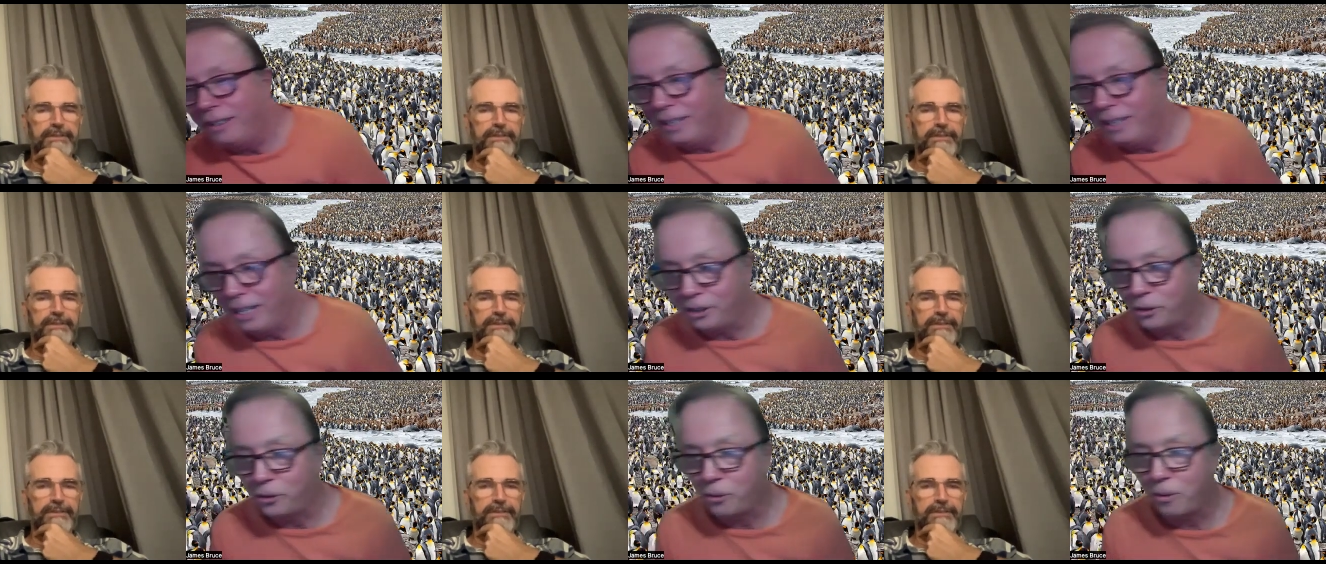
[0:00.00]

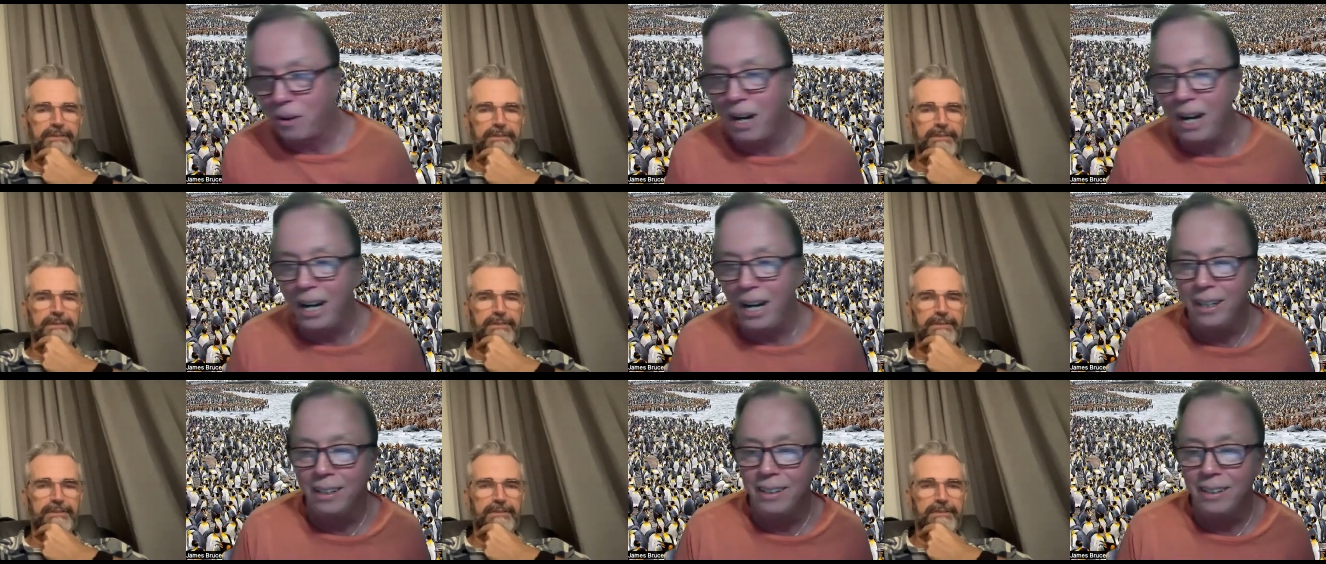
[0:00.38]
Speaker 1: That's
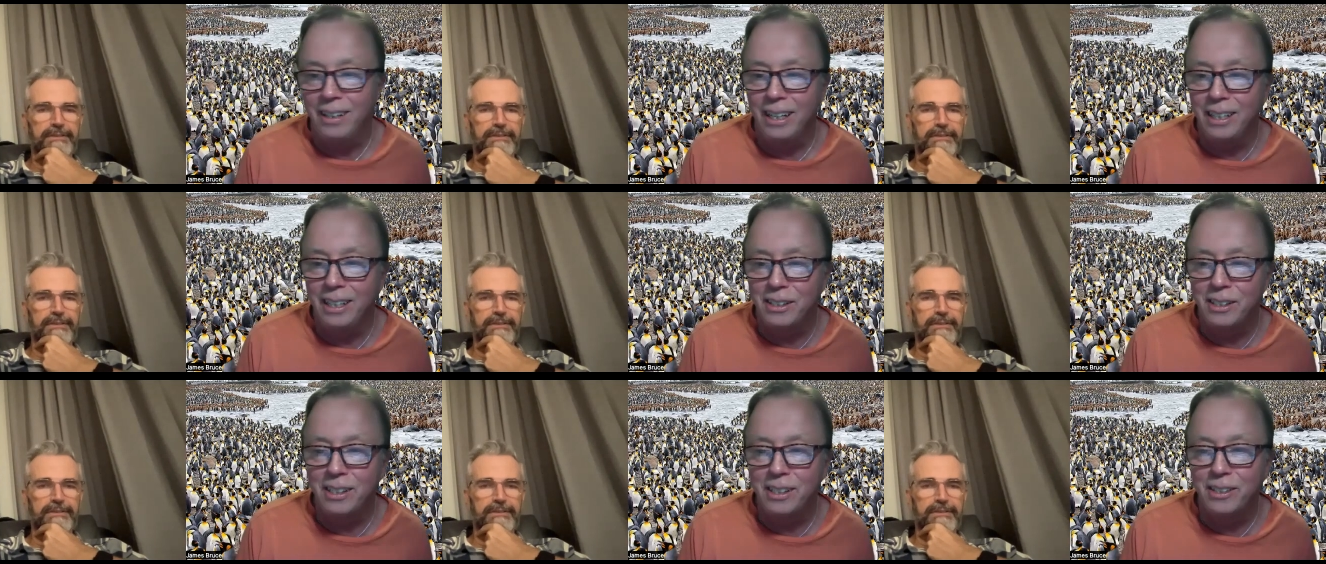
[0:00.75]
right.
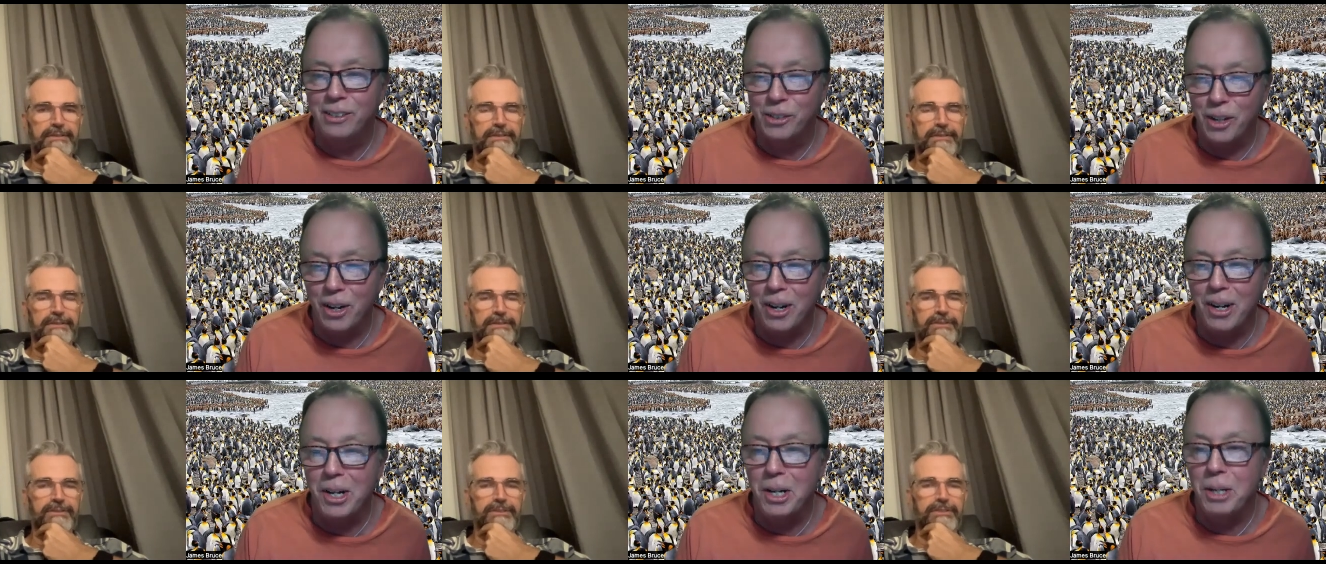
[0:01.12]
It's
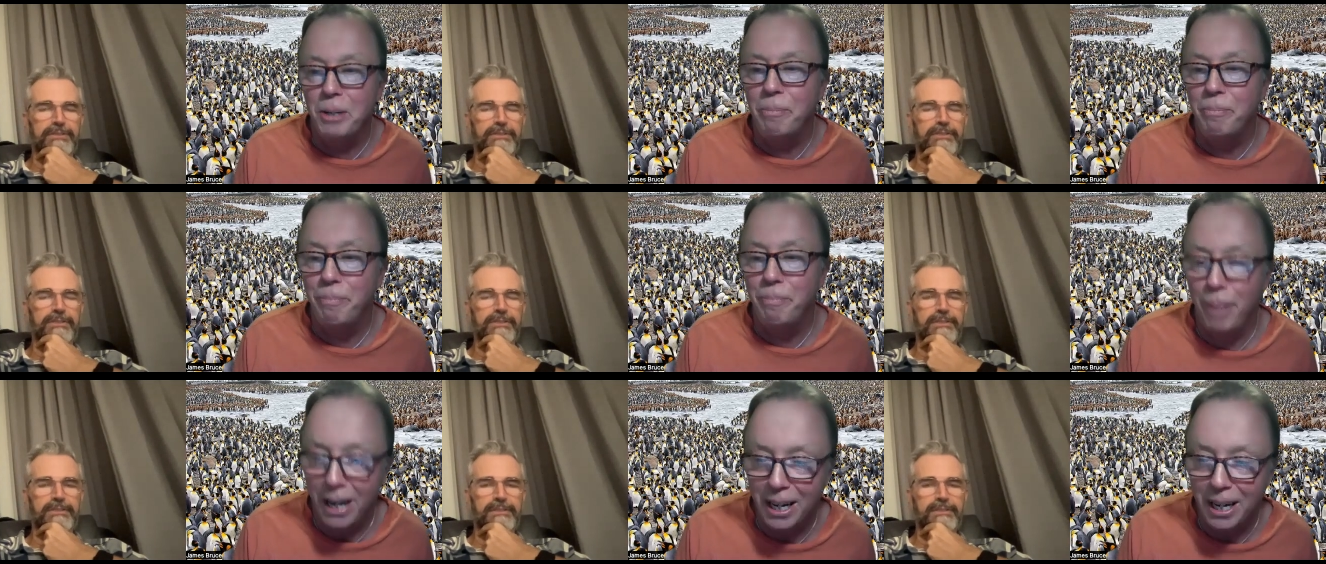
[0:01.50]
his
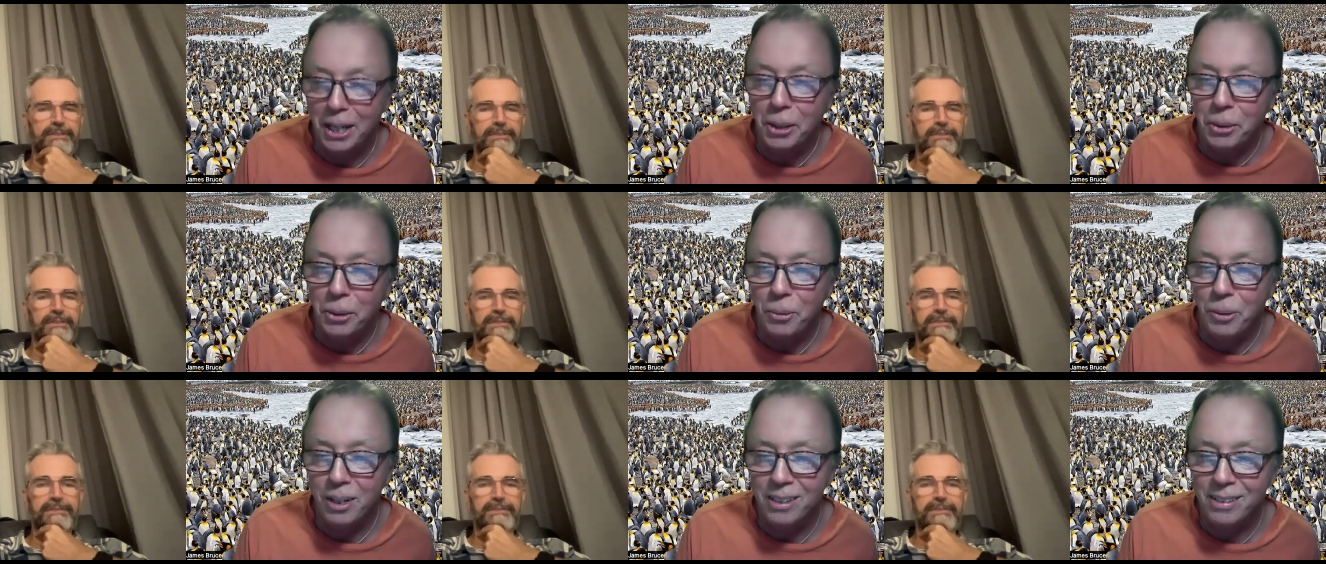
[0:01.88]
song
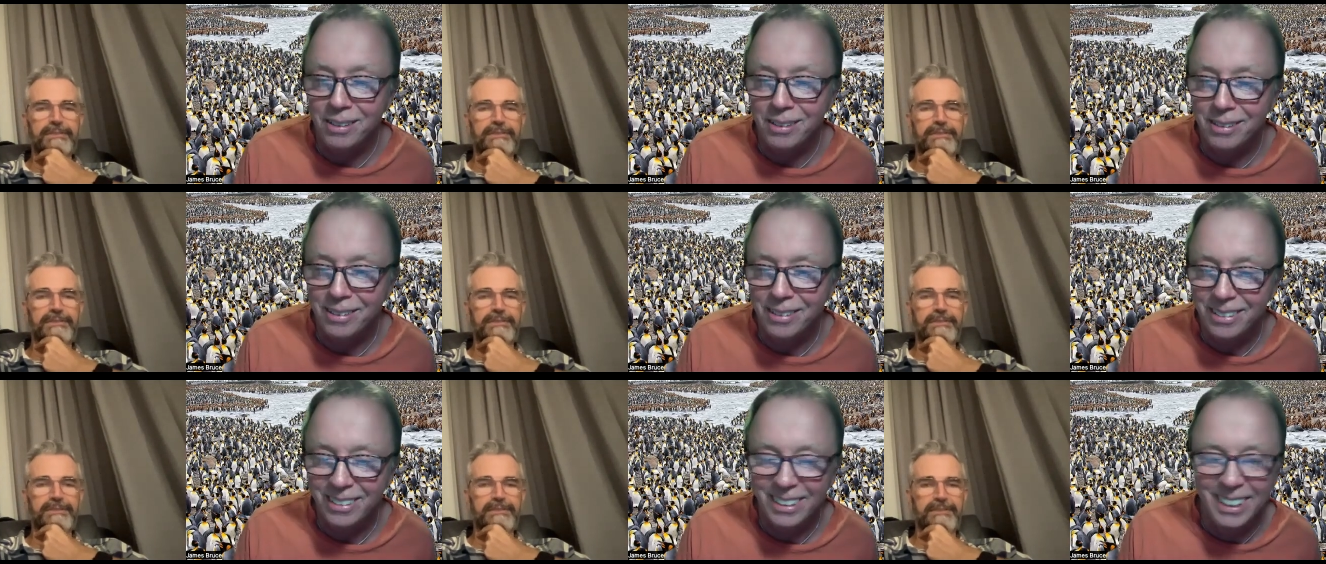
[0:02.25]

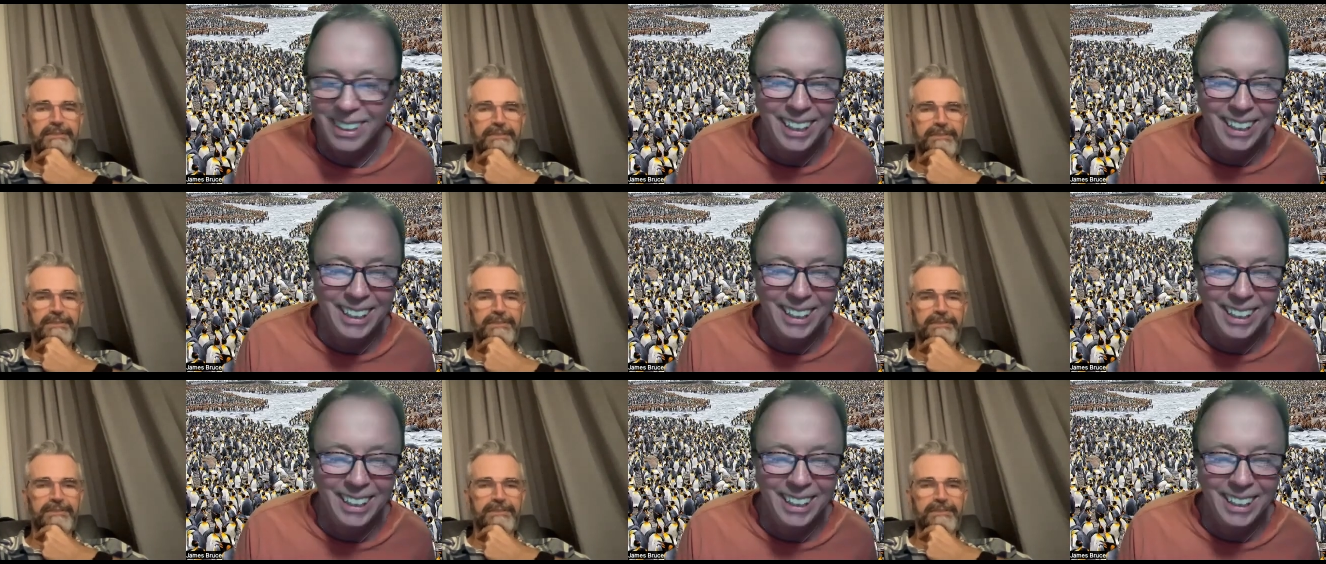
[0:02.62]
Penguins.